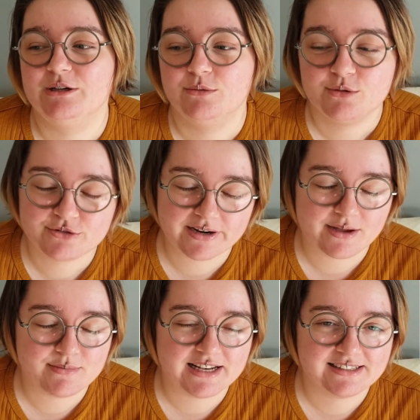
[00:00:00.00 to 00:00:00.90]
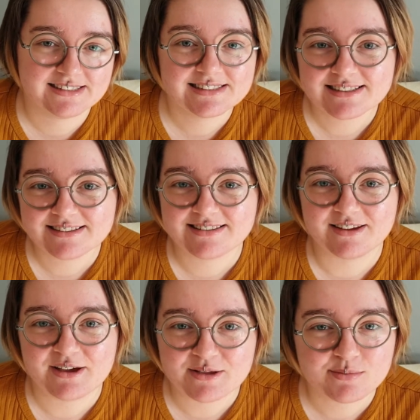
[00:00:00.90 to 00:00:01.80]
would recommend. The
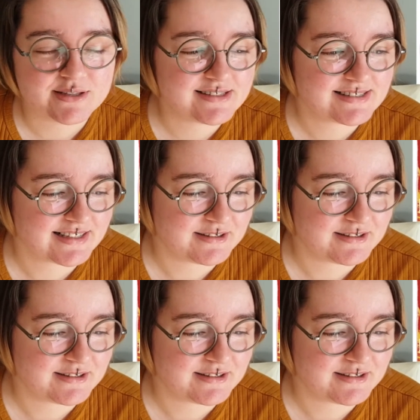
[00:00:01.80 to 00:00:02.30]
hype is